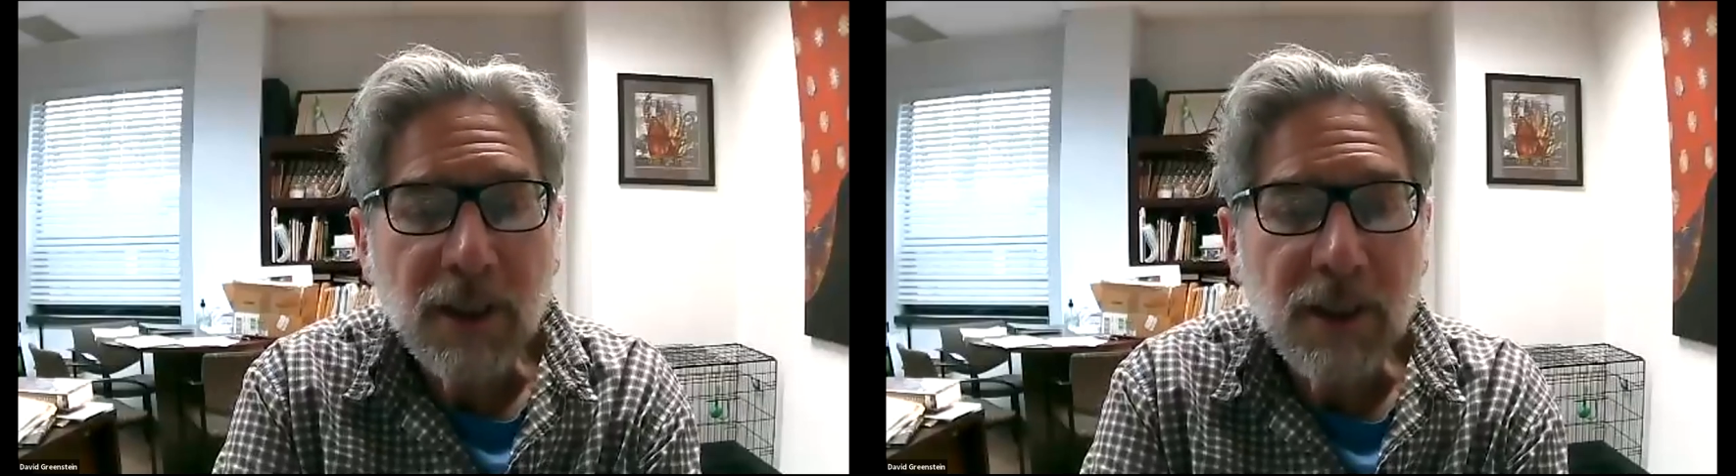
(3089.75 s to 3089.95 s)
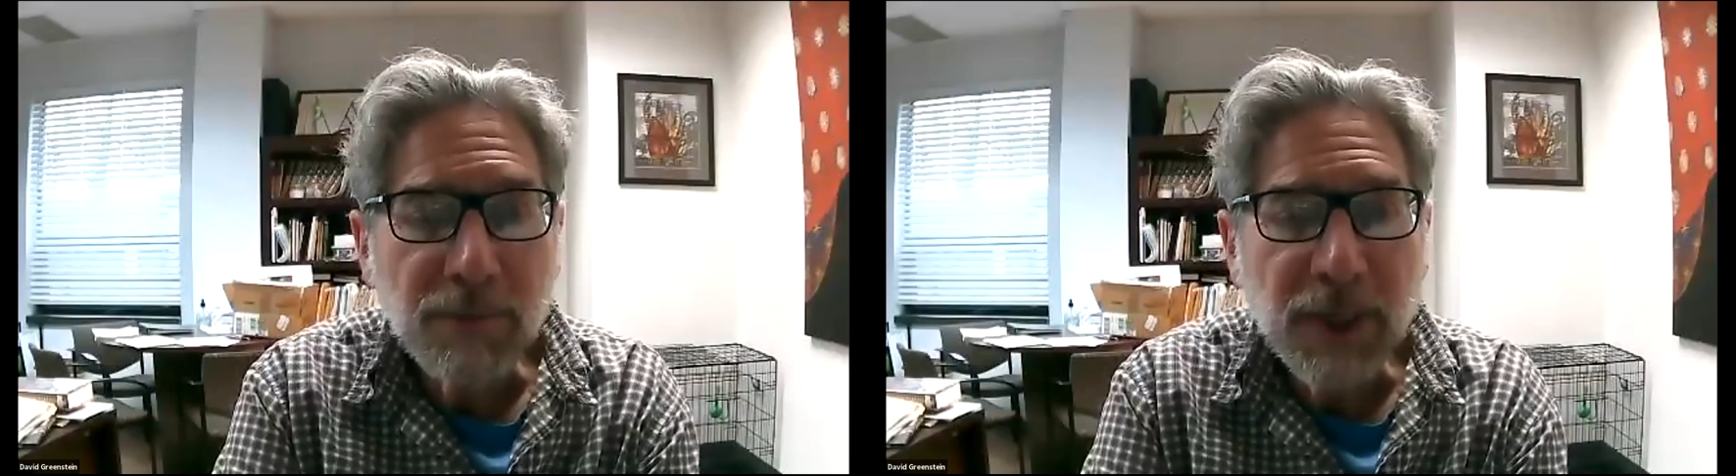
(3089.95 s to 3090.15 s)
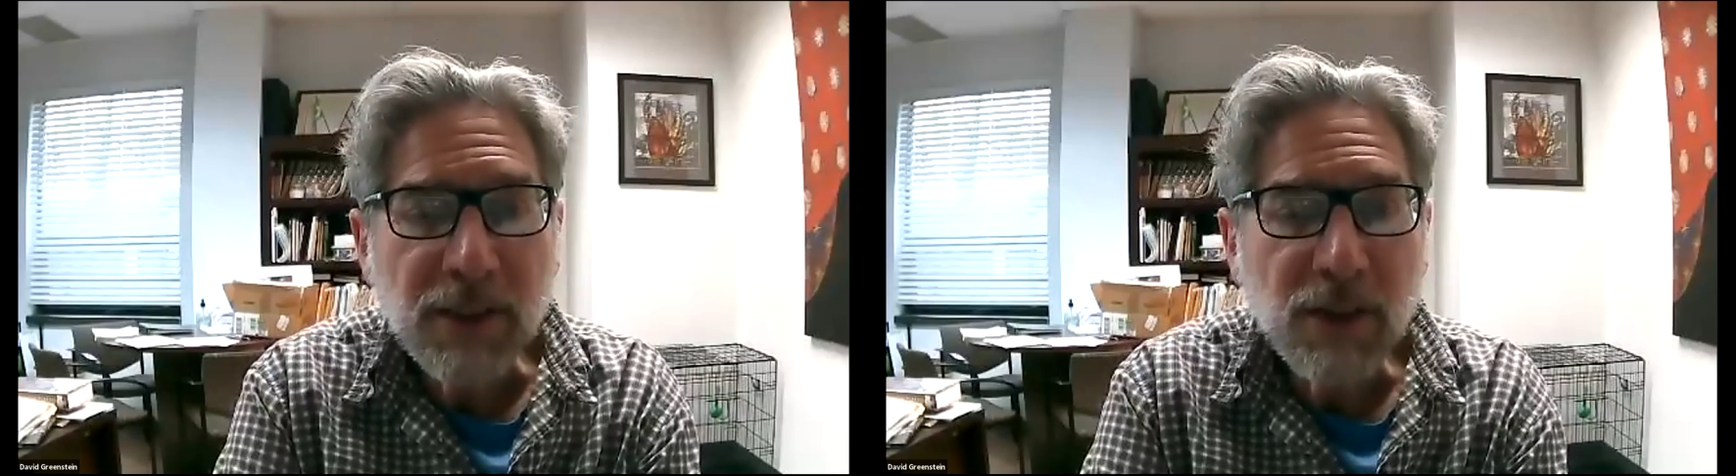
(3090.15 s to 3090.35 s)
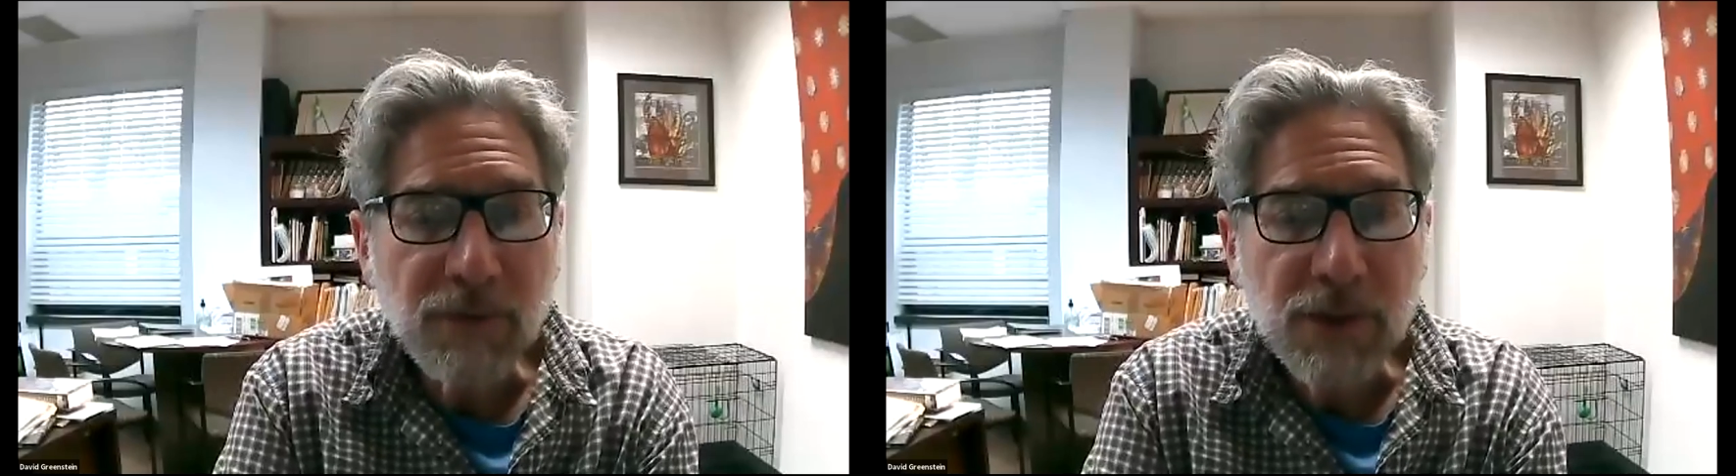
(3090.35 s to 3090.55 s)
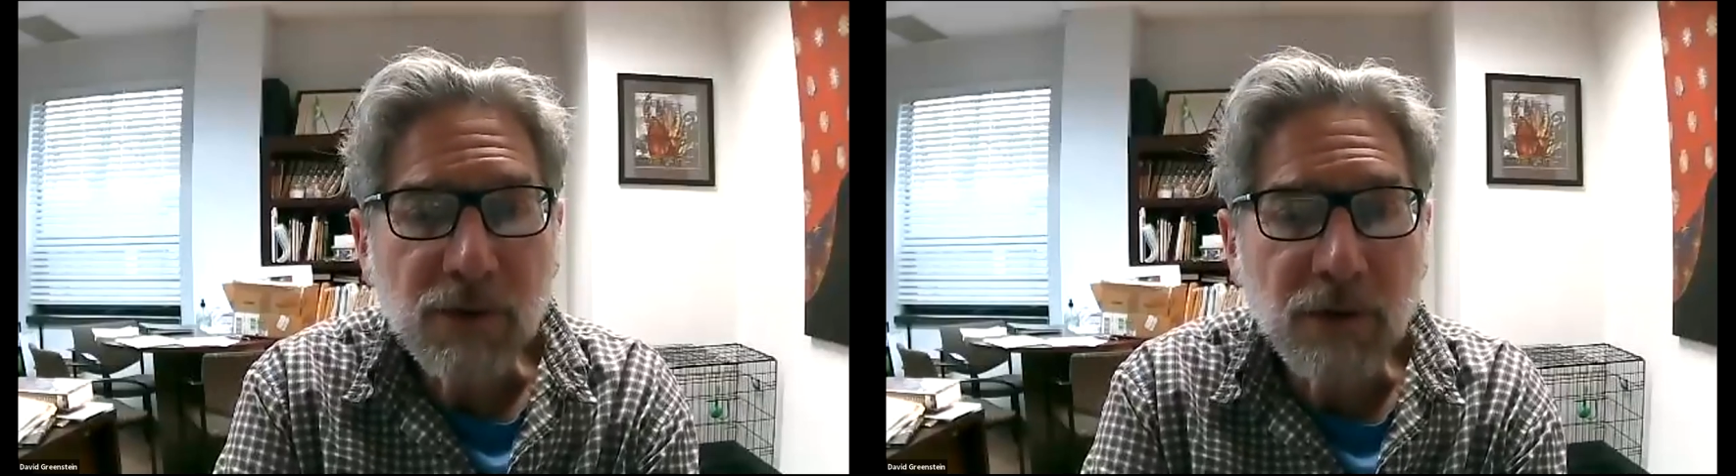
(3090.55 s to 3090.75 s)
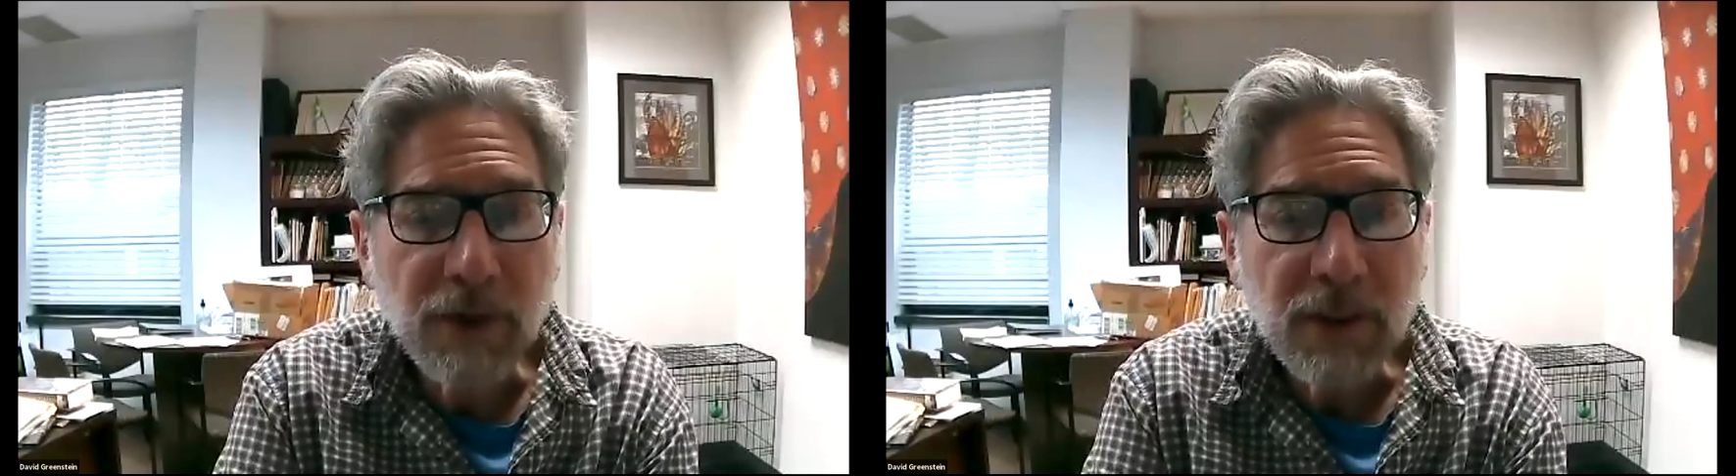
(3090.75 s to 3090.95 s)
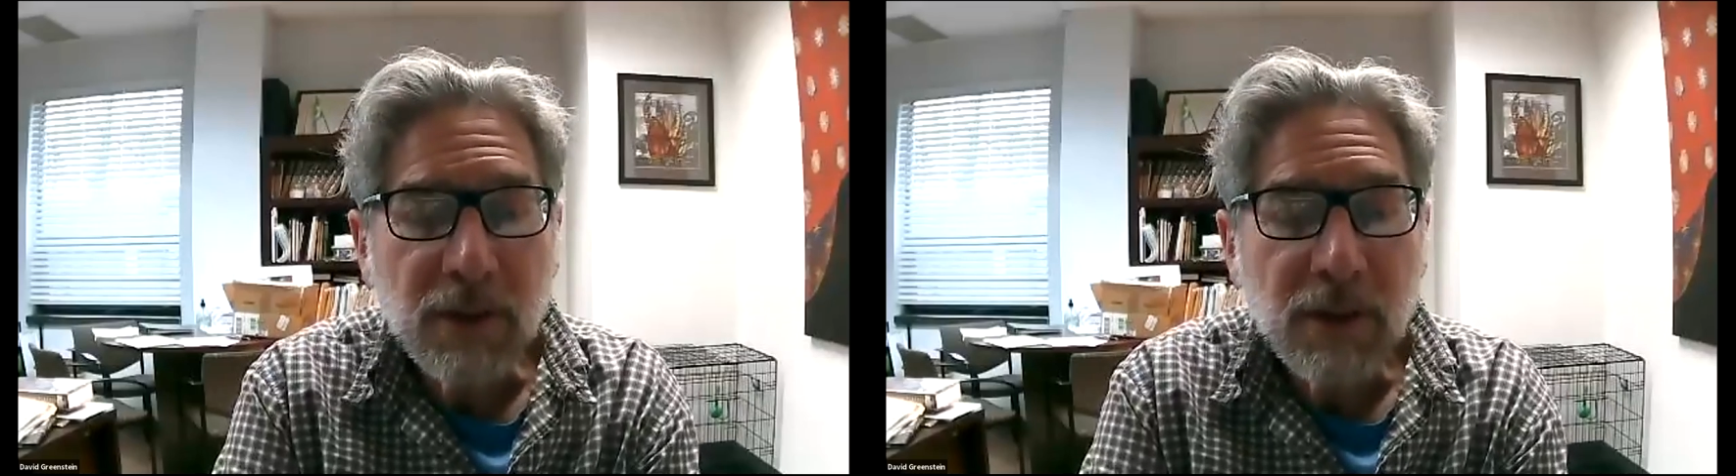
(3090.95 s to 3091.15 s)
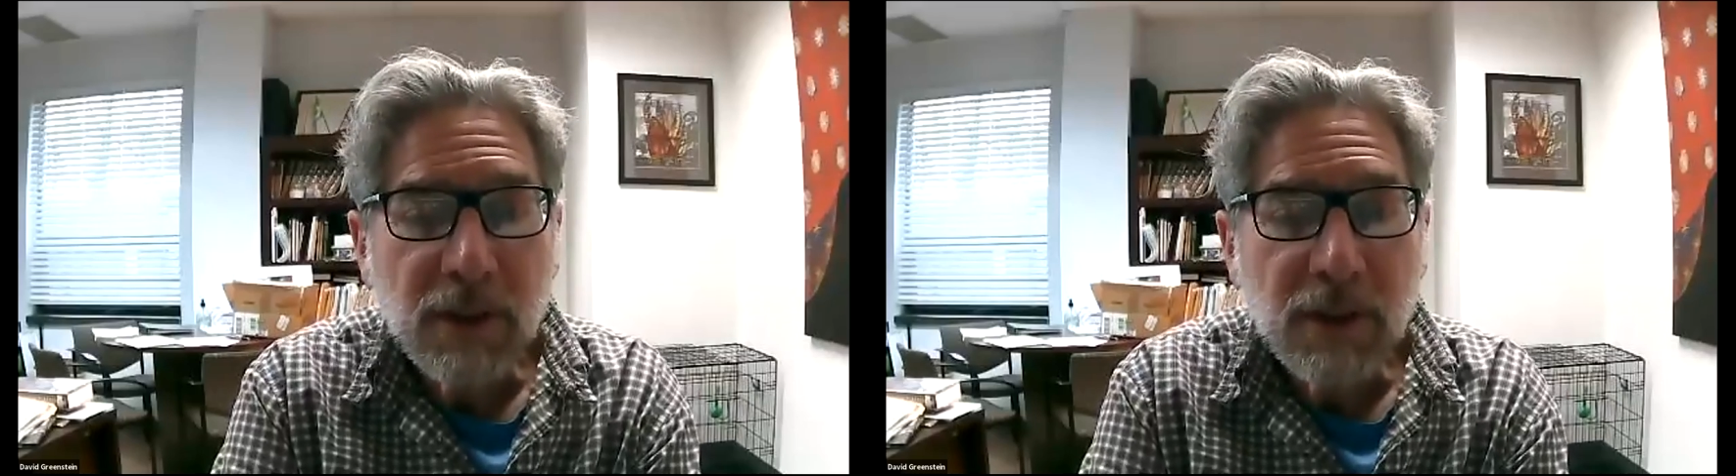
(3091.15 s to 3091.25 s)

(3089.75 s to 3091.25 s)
in the Passover story